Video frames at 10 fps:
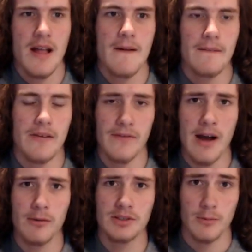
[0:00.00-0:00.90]
if
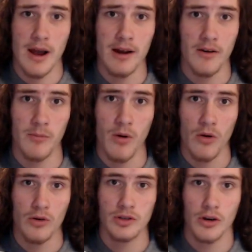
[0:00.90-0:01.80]
I was the writer of
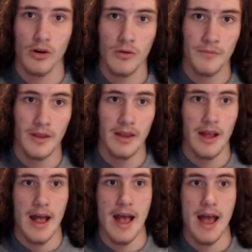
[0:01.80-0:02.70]
Boruto,
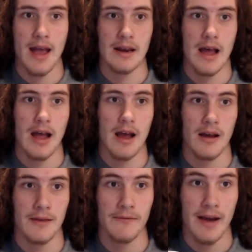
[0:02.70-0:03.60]
and
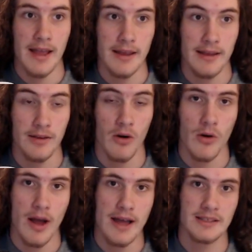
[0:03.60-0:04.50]
if I, you
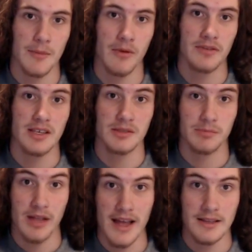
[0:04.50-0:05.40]
know, had some of these
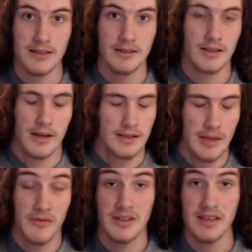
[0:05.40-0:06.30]
plans,
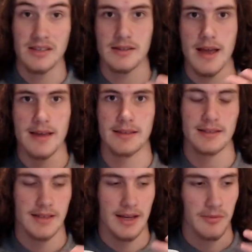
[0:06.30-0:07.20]
some of these
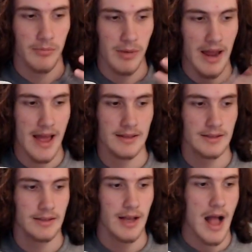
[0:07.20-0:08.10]
deaths in
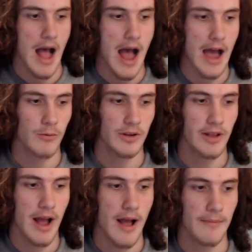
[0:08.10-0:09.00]
plans, I
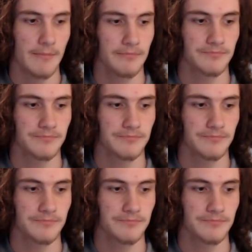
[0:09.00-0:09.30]
would, I